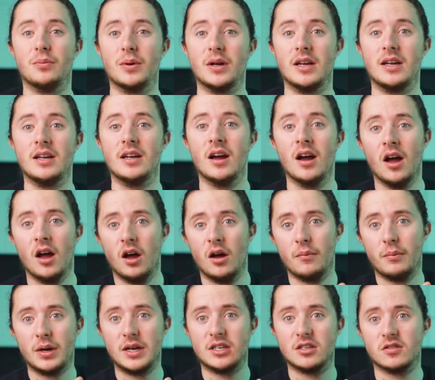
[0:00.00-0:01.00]
to be
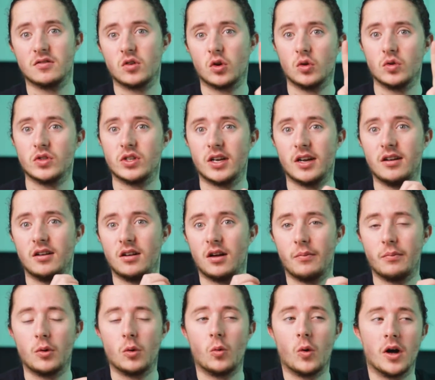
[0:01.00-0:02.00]
piece of content
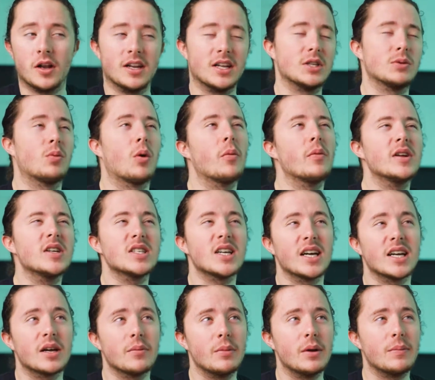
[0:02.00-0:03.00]
number 1. That's probably
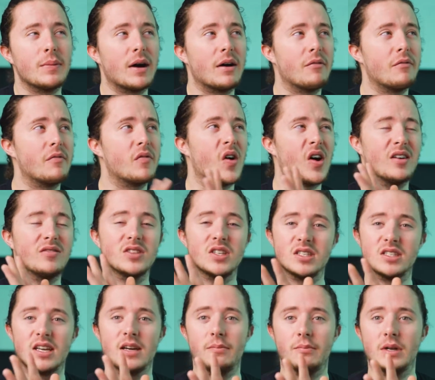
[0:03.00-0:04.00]
taken me about 5 to
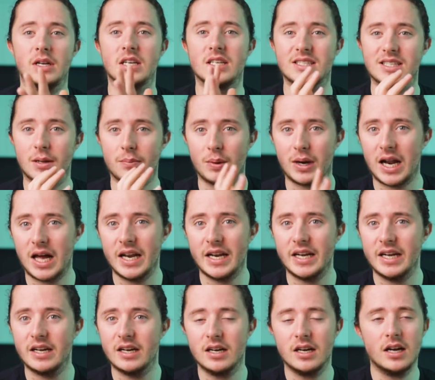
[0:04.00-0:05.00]
10 minutes to plan
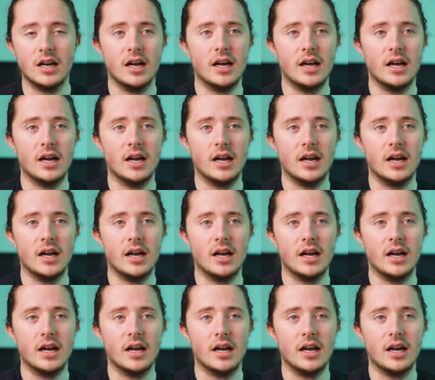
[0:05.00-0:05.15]
it.